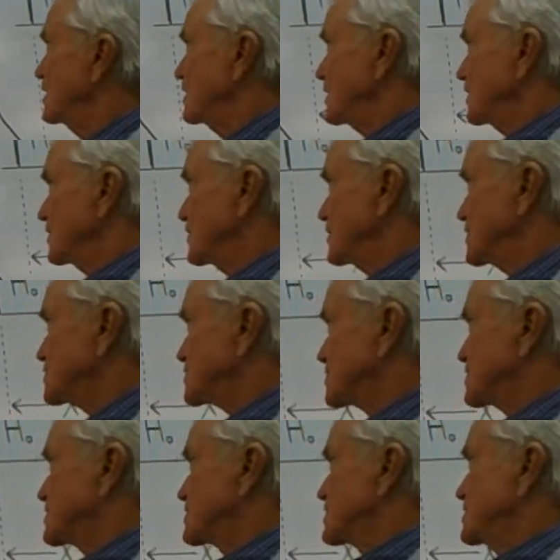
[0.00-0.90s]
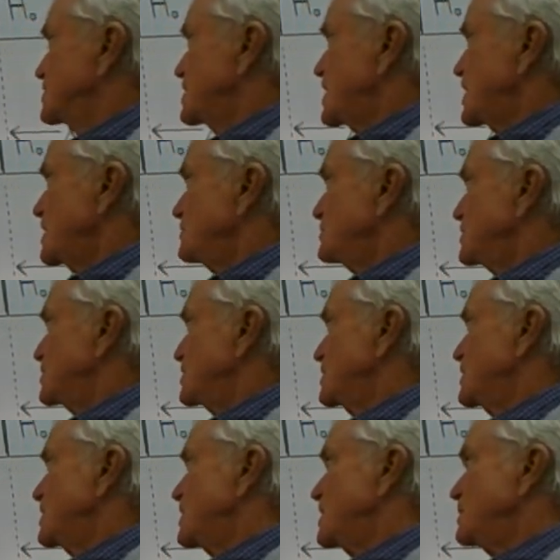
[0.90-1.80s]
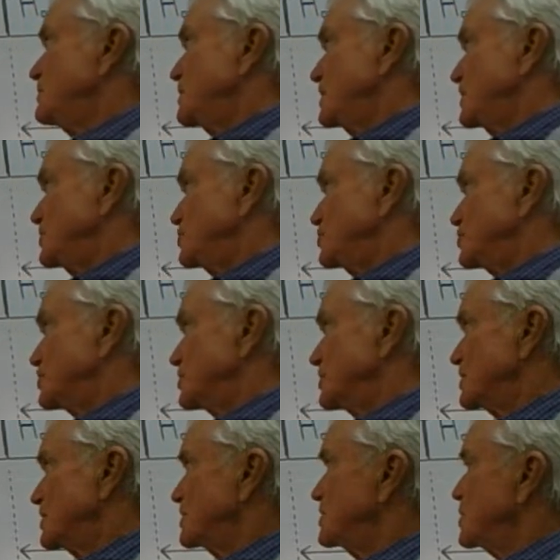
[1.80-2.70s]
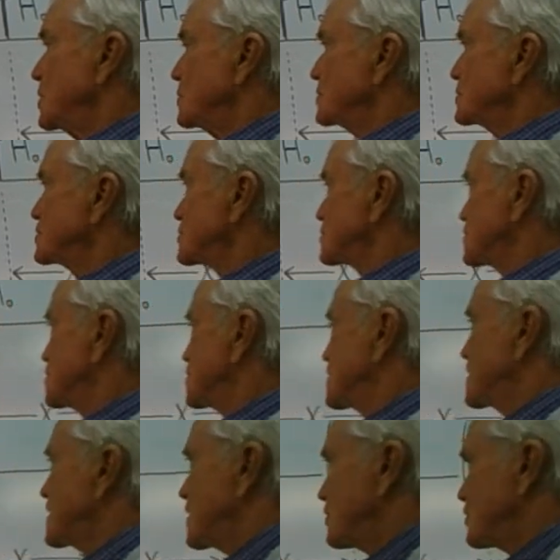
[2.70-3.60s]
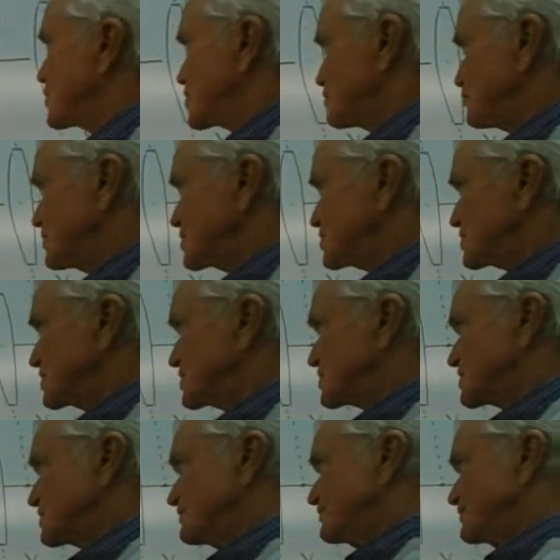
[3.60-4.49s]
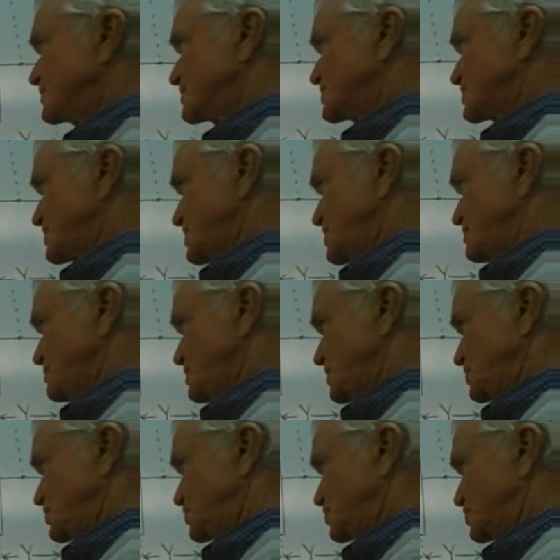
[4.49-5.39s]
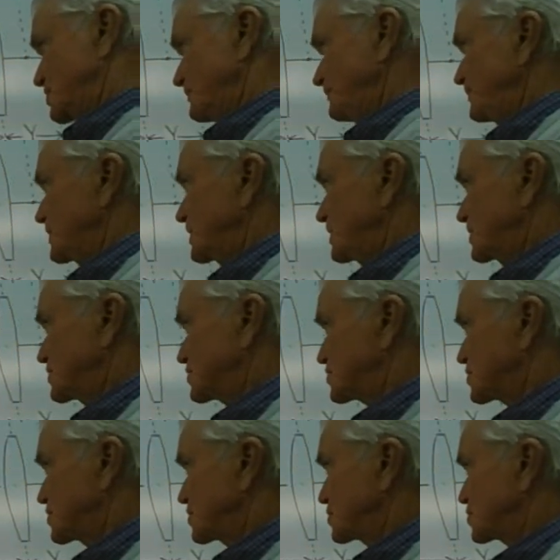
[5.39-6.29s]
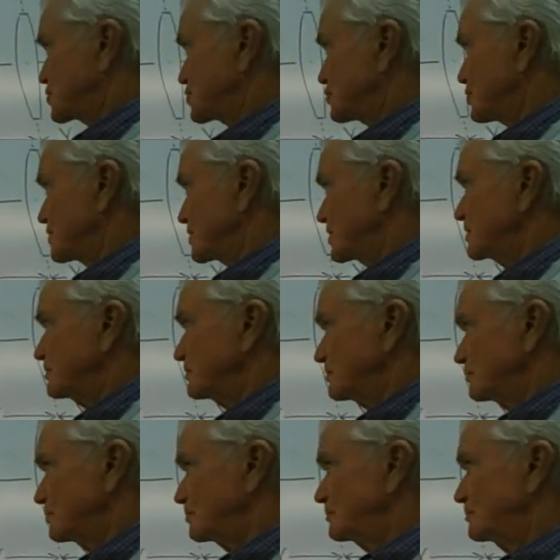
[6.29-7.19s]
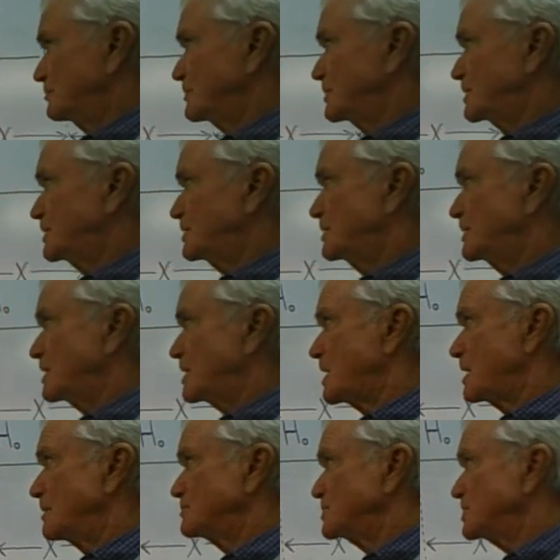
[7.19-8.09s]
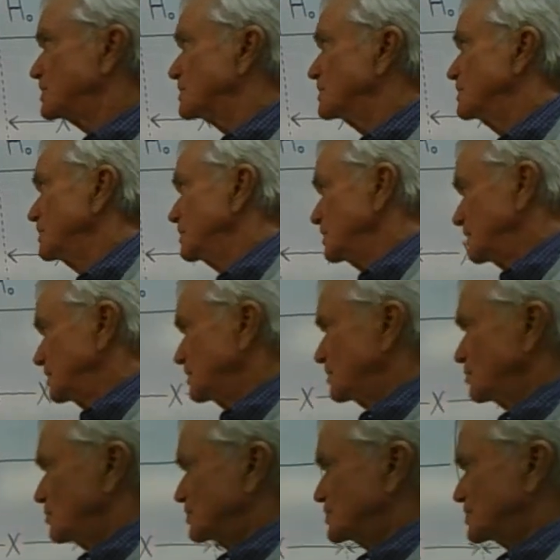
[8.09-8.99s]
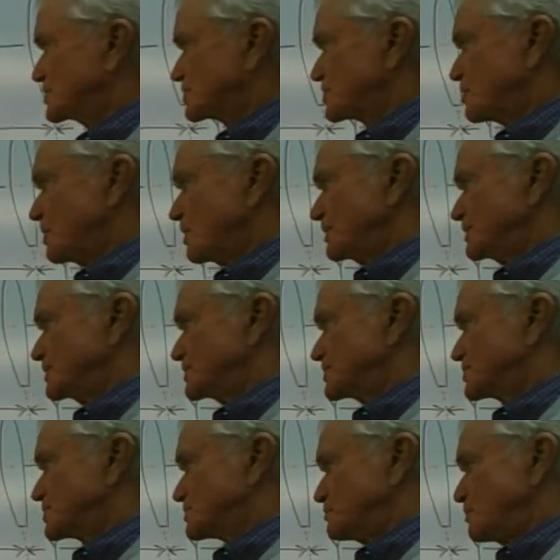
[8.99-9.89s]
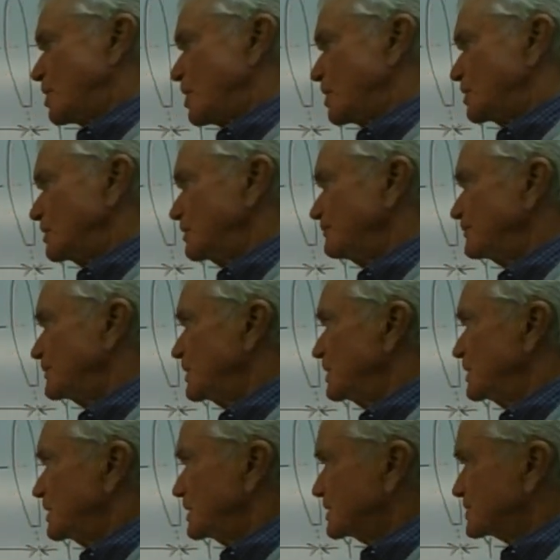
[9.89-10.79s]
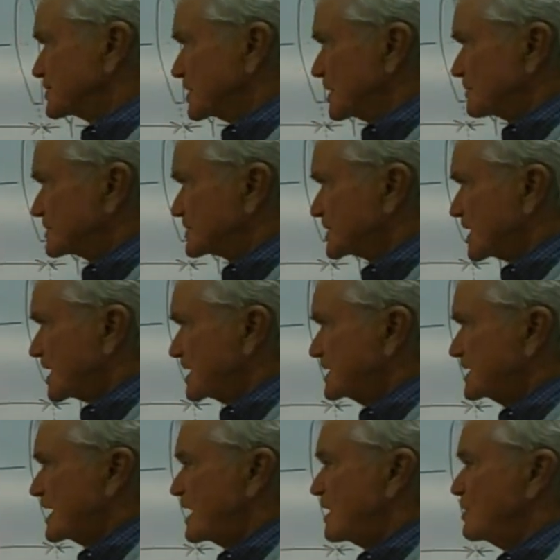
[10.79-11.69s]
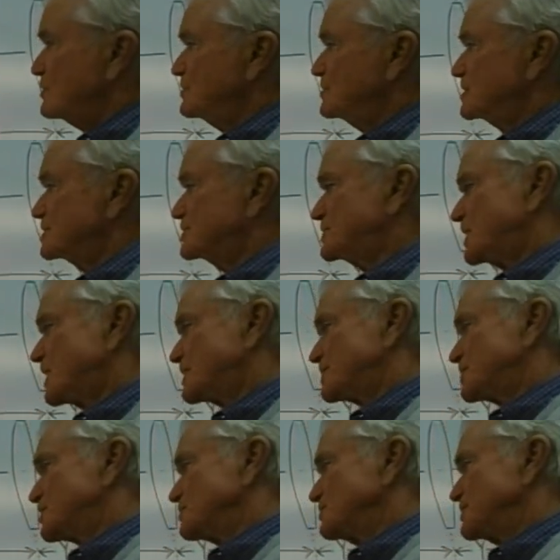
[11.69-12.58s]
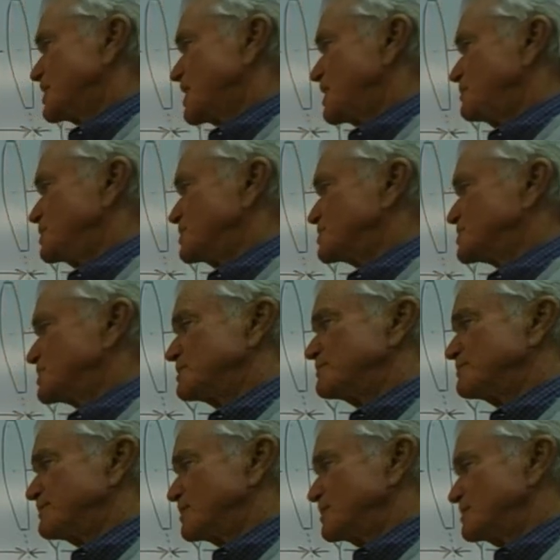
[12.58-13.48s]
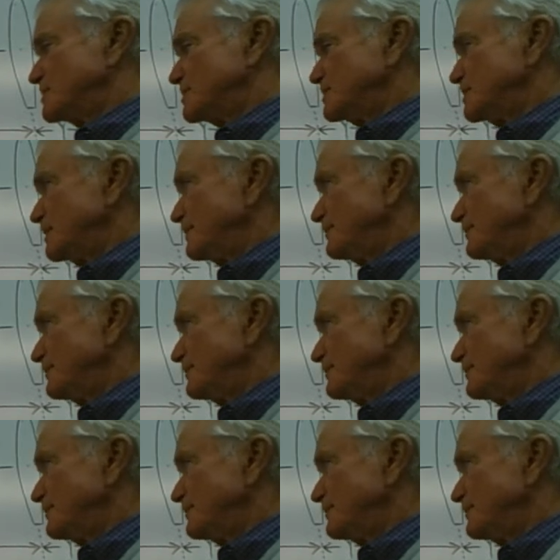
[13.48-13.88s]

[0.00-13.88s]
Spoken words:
This is named the image. And notice the characteristics of this image. It's shorter than the object. We'll just call it smaller. It's upside down. The technical name is inverted.